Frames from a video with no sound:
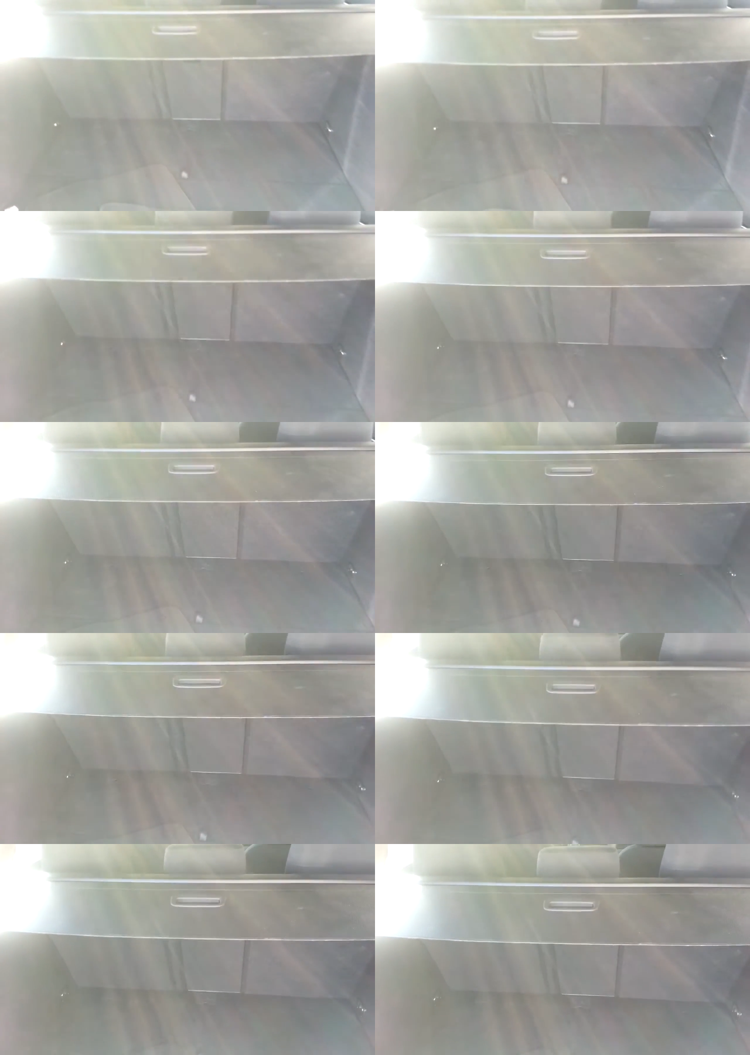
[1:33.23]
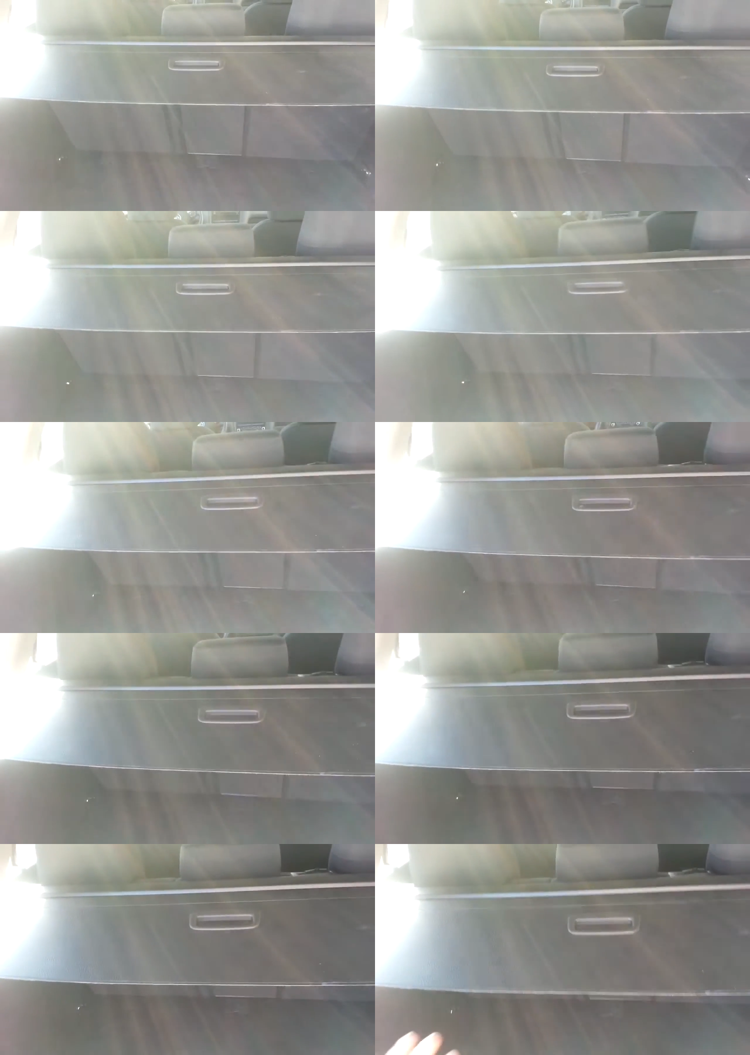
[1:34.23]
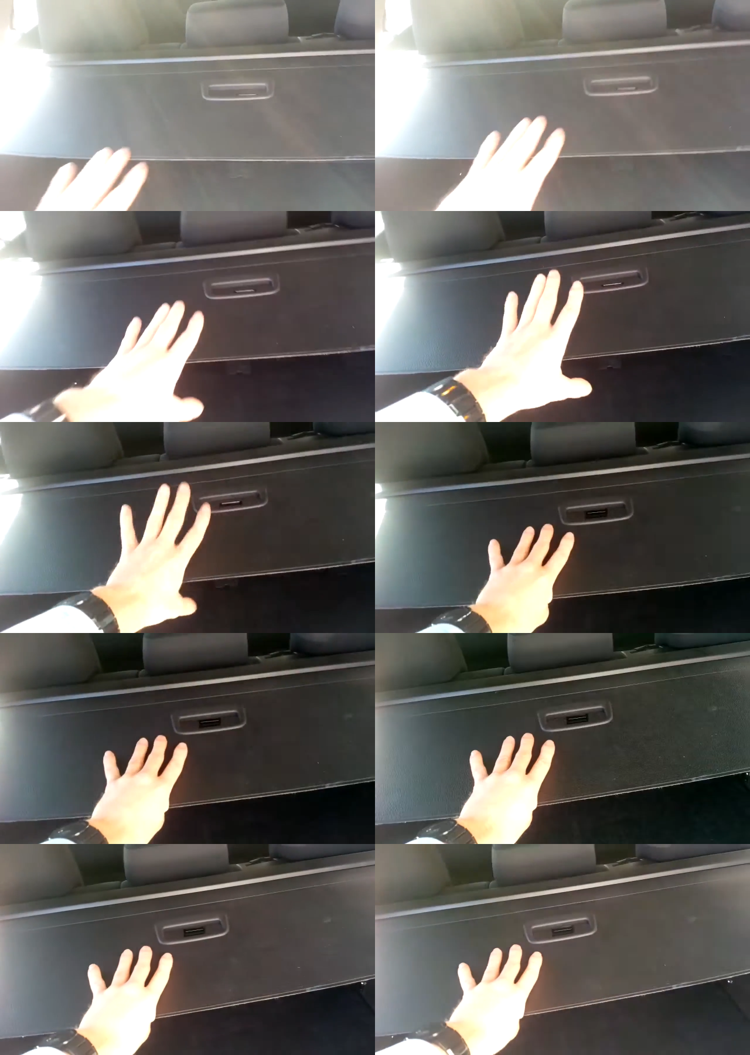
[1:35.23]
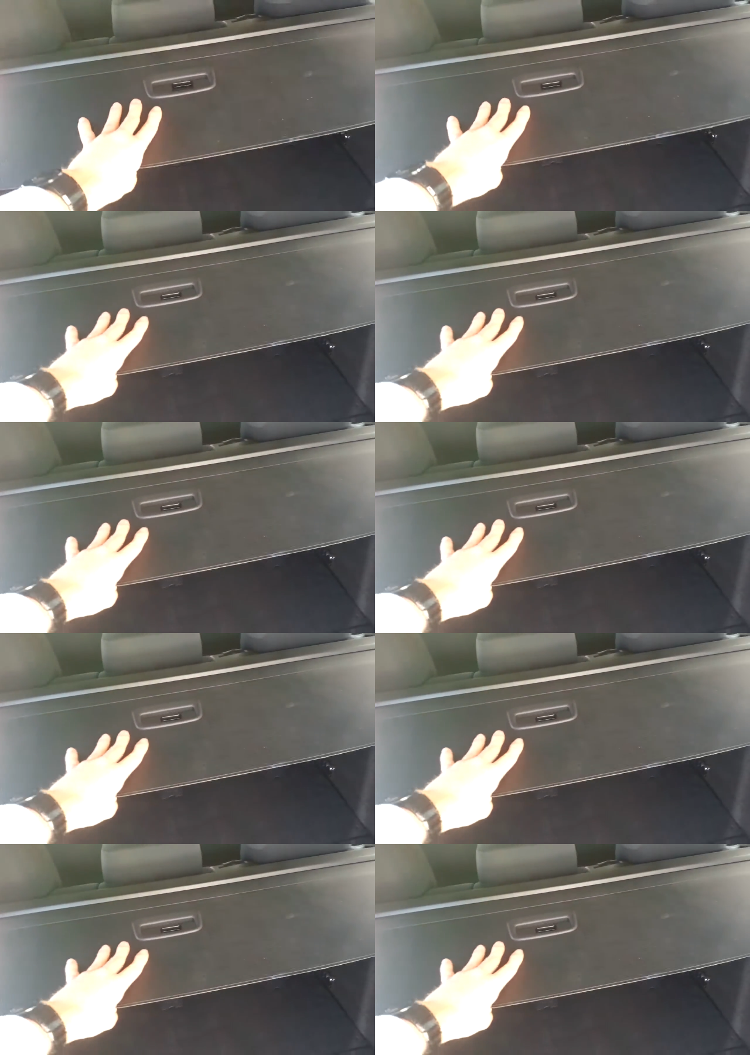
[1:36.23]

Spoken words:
(no speaker visible)